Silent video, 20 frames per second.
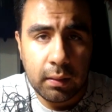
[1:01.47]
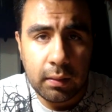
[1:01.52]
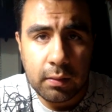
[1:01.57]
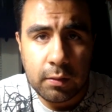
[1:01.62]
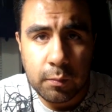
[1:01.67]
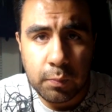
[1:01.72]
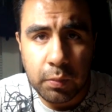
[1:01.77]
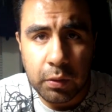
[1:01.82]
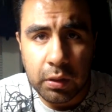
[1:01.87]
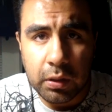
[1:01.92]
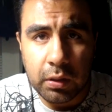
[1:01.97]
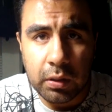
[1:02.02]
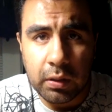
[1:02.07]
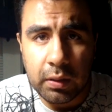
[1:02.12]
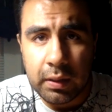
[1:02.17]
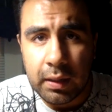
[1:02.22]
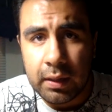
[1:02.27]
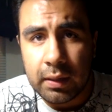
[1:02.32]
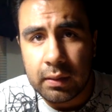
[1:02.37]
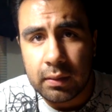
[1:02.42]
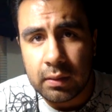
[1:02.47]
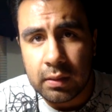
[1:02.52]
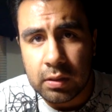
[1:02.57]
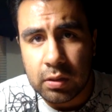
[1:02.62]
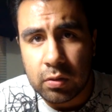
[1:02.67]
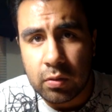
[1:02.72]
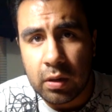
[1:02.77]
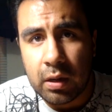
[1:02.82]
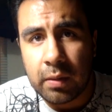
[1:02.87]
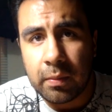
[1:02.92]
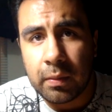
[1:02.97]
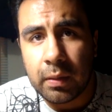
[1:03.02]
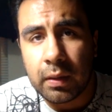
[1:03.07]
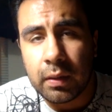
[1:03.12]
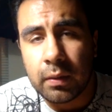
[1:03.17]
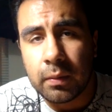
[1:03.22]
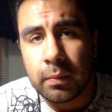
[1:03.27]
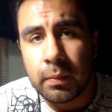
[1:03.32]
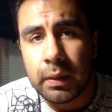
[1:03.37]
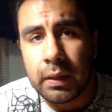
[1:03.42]
He's pretty good at describing
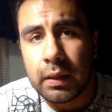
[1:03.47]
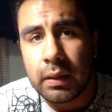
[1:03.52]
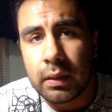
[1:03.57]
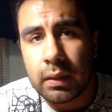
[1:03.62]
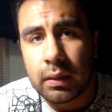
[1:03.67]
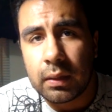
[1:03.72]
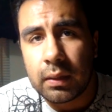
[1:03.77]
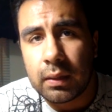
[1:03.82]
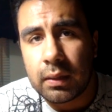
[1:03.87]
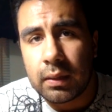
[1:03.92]
them and